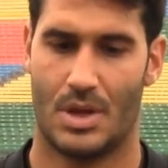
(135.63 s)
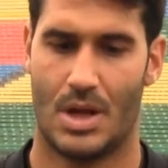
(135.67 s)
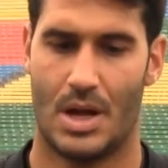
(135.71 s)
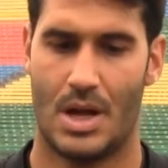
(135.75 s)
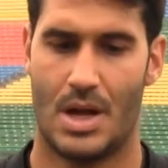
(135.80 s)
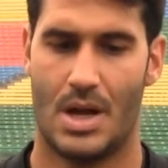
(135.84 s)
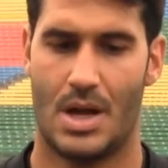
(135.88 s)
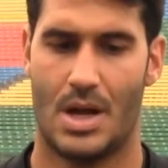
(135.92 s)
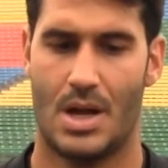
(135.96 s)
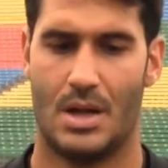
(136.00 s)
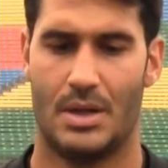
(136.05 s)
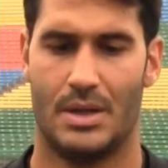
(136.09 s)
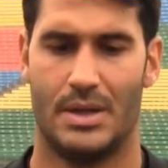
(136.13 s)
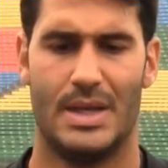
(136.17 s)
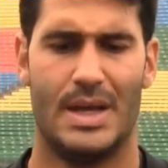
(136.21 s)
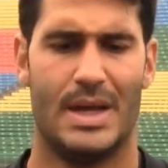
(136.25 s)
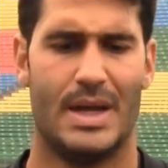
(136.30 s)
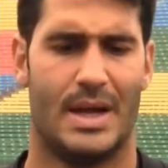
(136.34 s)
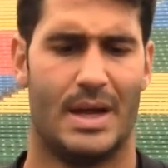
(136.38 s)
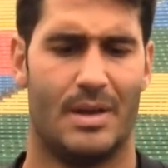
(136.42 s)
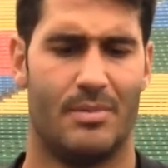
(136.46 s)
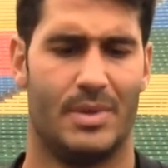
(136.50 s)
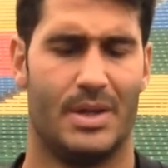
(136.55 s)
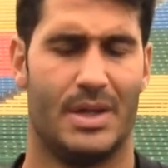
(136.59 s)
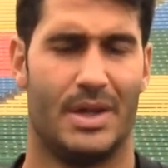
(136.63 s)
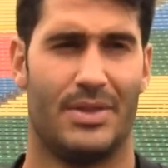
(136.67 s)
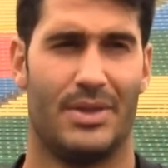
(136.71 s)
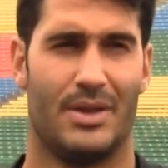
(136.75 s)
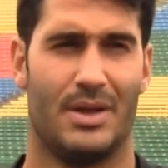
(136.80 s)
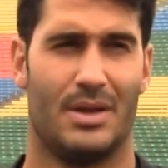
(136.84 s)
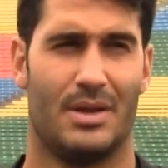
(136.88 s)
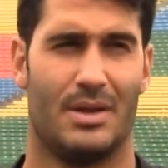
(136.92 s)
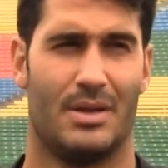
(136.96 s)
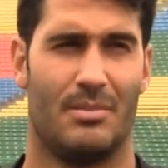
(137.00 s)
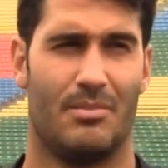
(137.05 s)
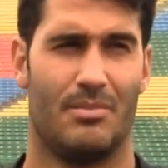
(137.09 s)
Uh, yeah, I mean, I
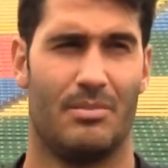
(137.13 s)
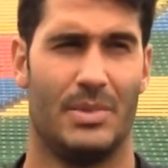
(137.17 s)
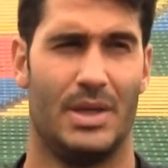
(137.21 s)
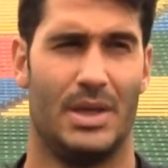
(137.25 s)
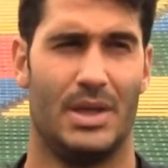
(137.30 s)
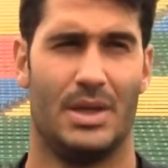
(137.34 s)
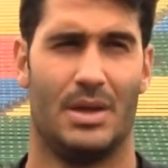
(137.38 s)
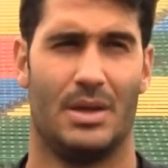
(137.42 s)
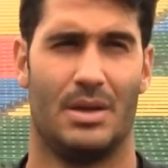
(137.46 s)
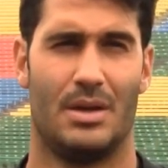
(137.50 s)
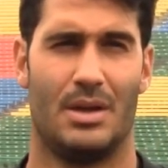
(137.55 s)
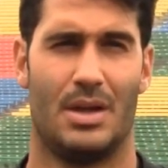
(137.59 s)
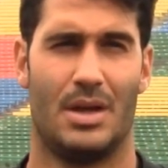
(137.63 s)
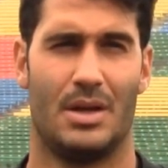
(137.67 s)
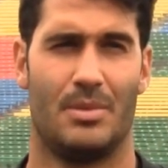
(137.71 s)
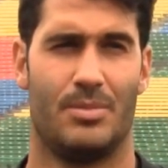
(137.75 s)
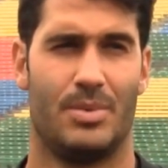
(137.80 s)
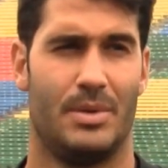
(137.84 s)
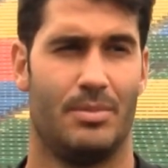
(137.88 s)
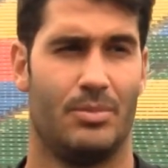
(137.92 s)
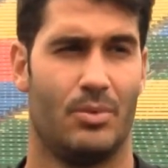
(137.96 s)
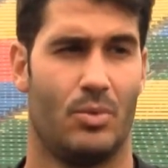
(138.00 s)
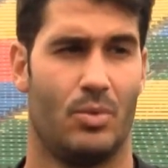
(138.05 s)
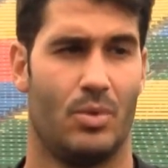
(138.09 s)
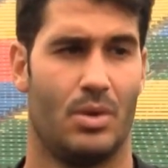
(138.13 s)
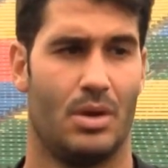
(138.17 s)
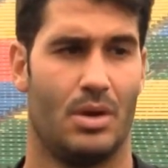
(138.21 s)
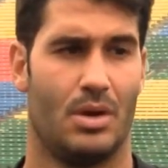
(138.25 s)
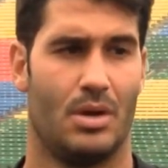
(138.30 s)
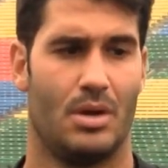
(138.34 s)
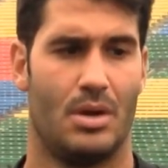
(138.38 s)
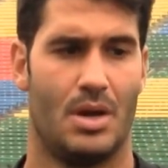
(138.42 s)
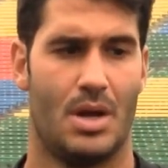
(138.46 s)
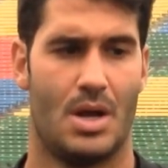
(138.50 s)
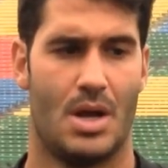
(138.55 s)
think me and a lot of people were.